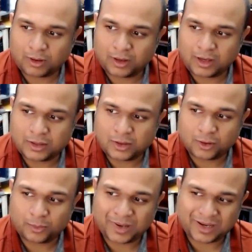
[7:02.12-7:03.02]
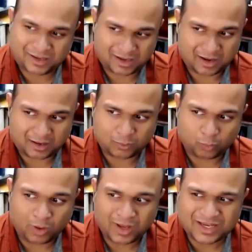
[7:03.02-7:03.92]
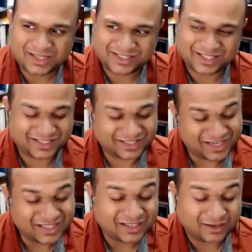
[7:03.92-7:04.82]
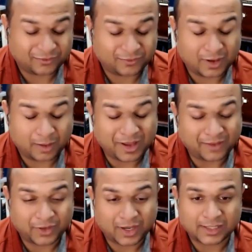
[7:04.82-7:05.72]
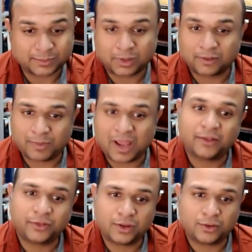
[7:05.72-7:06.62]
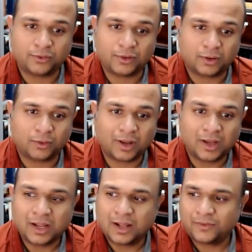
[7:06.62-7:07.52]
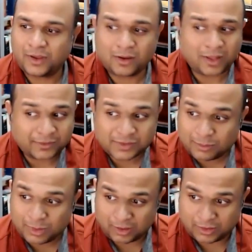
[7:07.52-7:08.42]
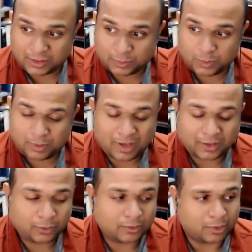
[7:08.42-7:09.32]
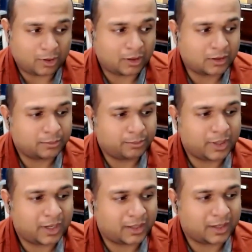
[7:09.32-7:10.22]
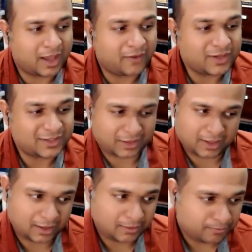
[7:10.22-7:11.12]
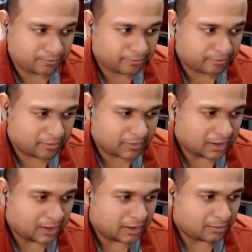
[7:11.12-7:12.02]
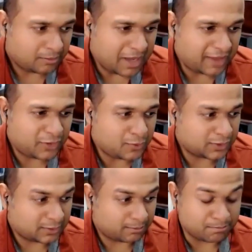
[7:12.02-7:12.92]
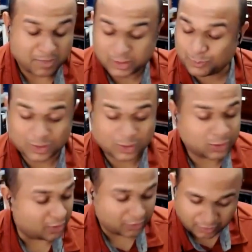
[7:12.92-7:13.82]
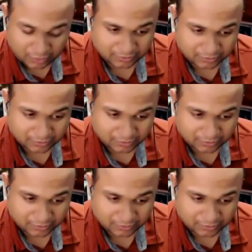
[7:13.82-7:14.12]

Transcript: in your opinion, what is distinctive about the Gospel of Matthew? There are a lot of similarities between Matthew and Mark, but obviously Matthew is much, much longer.